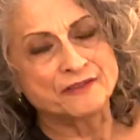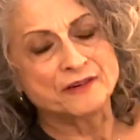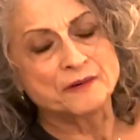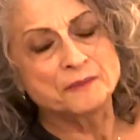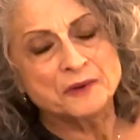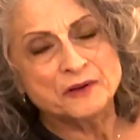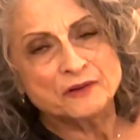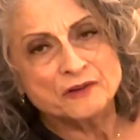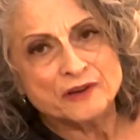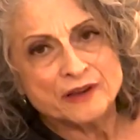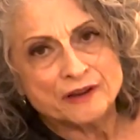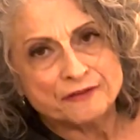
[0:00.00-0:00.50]
I
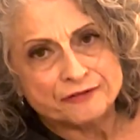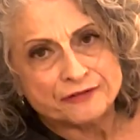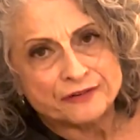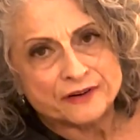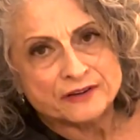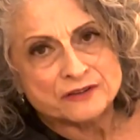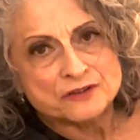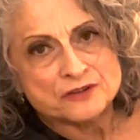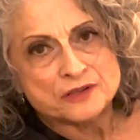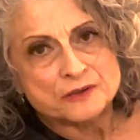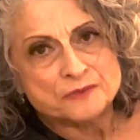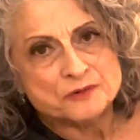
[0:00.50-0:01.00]
mean, you have
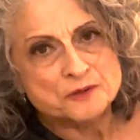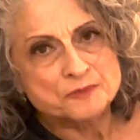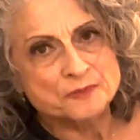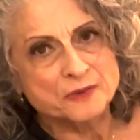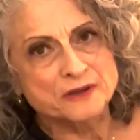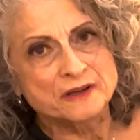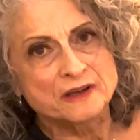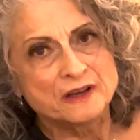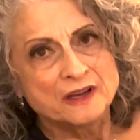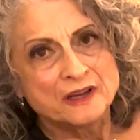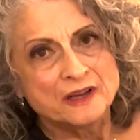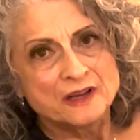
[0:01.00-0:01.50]
friendships,
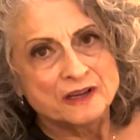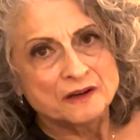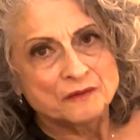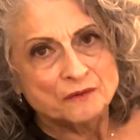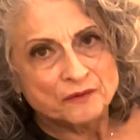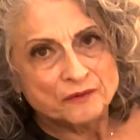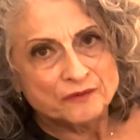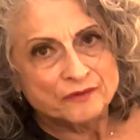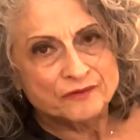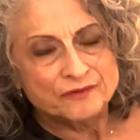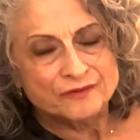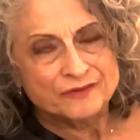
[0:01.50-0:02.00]
but
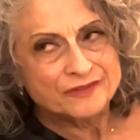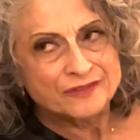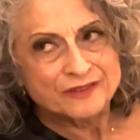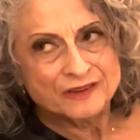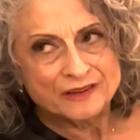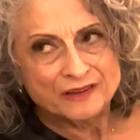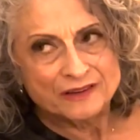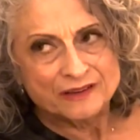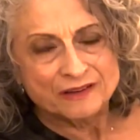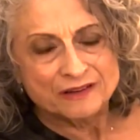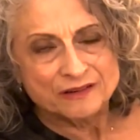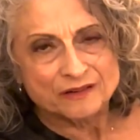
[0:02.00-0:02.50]

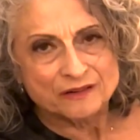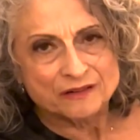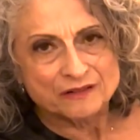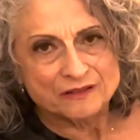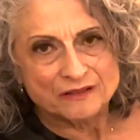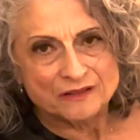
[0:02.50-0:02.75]
you know,